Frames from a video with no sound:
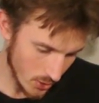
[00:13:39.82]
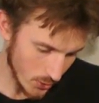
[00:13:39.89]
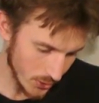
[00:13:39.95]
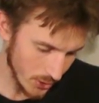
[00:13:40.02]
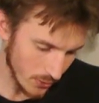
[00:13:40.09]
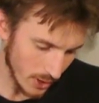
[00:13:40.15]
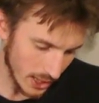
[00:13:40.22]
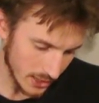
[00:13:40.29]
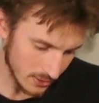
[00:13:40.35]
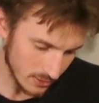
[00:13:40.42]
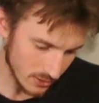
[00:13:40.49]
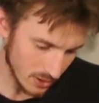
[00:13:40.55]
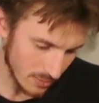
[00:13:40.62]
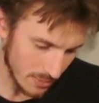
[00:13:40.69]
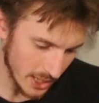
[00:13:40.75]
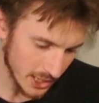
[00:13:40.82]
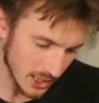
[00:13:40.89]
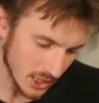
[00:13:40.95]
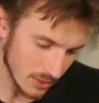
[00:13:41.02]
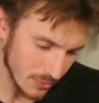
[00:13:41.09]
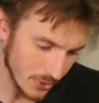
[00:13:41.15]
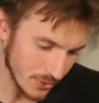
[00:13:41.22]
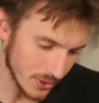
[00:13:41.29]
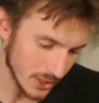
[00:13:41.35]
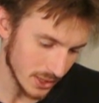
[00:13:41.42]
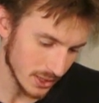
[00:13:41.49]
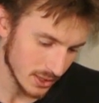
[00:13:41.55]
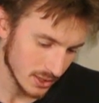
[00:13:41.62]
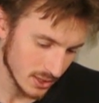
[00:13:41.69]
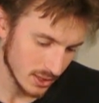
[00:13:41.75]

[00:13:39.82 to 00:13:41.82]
Who do you idol in the making community?